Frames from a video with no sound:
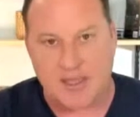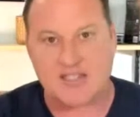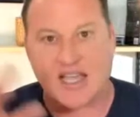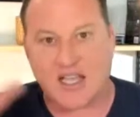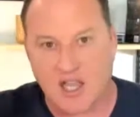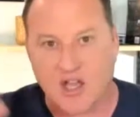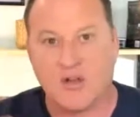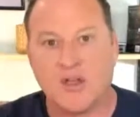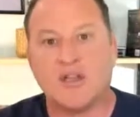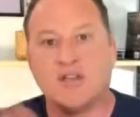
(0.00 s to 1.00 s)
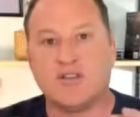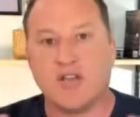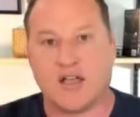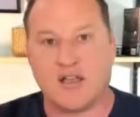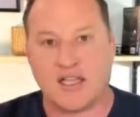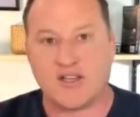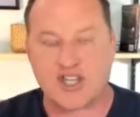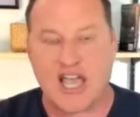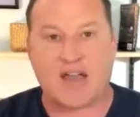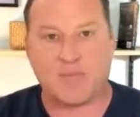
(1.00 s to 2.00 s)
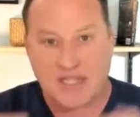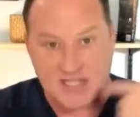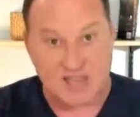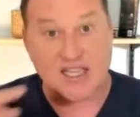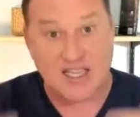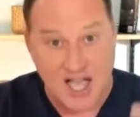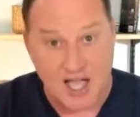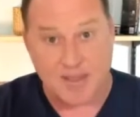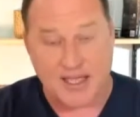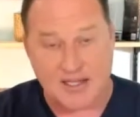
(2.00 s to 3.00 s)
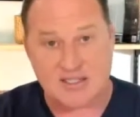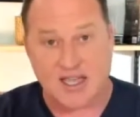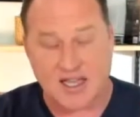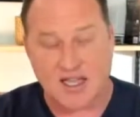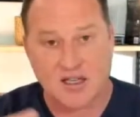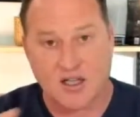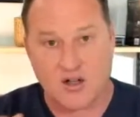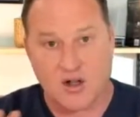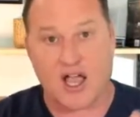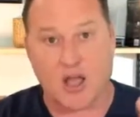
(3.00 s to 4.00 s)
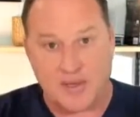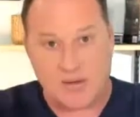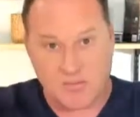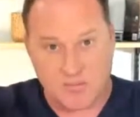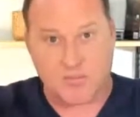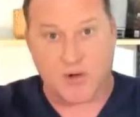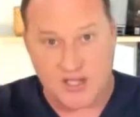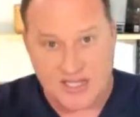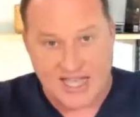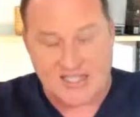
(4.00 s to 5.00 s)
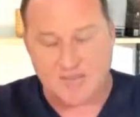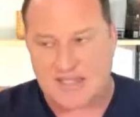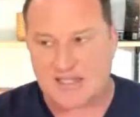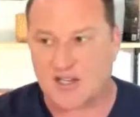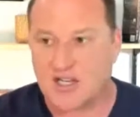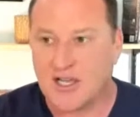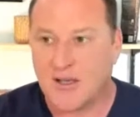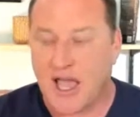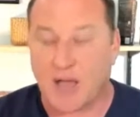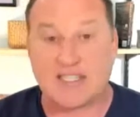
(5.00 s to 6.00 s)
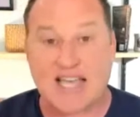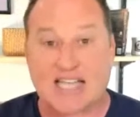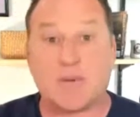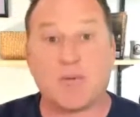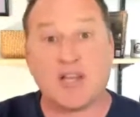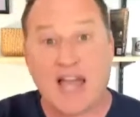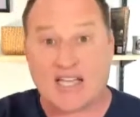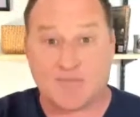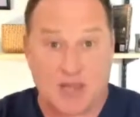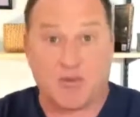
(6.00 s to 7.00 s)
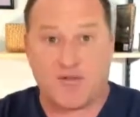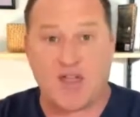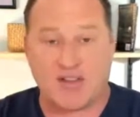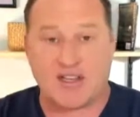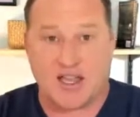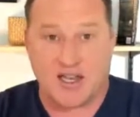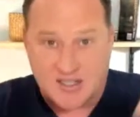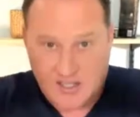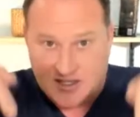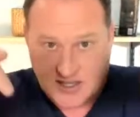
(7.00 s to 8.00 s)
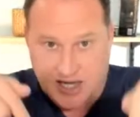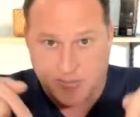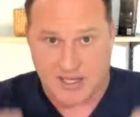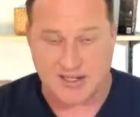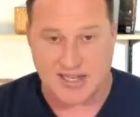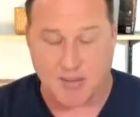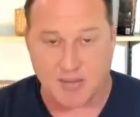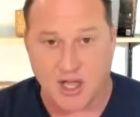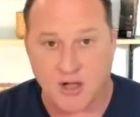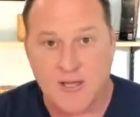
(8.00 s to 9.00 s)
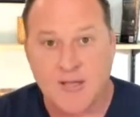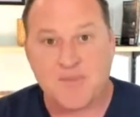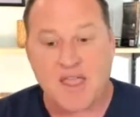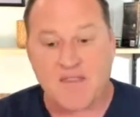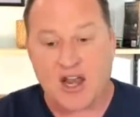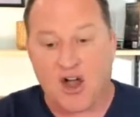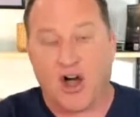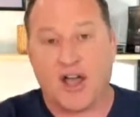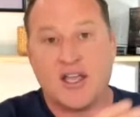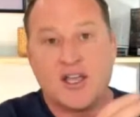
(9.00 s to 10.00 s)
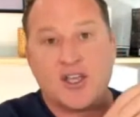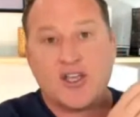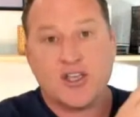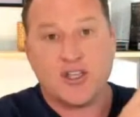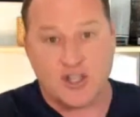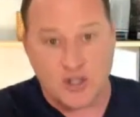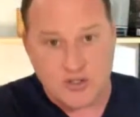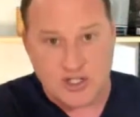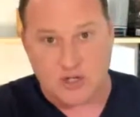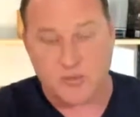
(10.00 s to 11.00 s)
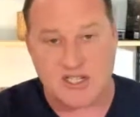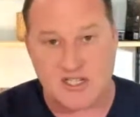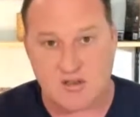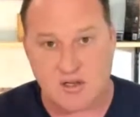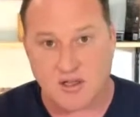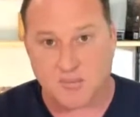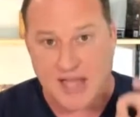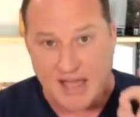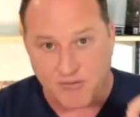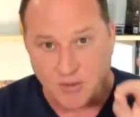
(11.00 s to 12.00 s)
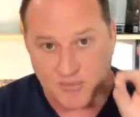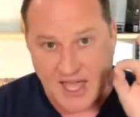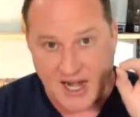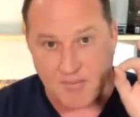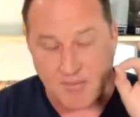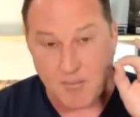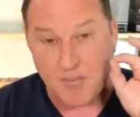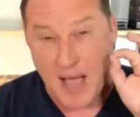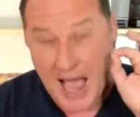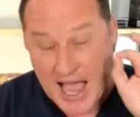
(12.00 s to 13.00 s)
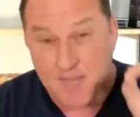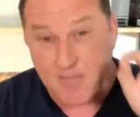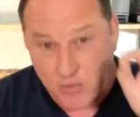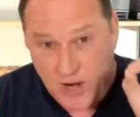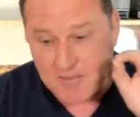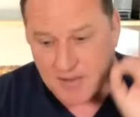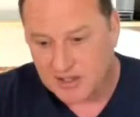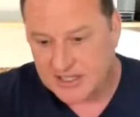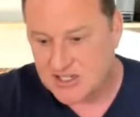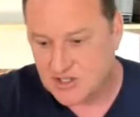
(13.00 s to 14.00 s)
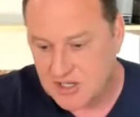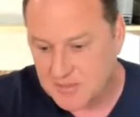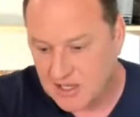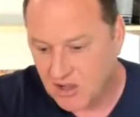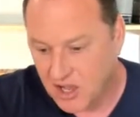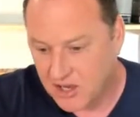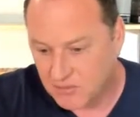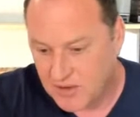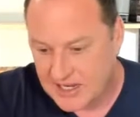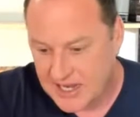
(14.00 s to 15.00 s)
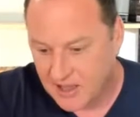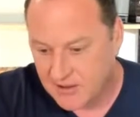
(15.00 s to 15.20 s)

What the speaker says: say hello in chat, because I think comments are helping broadcast the message. I always ask people to like. By the way, if you haven't done it, click the like button down below. And then on YouTube, which is the platform that I'm primarily streaming on right now,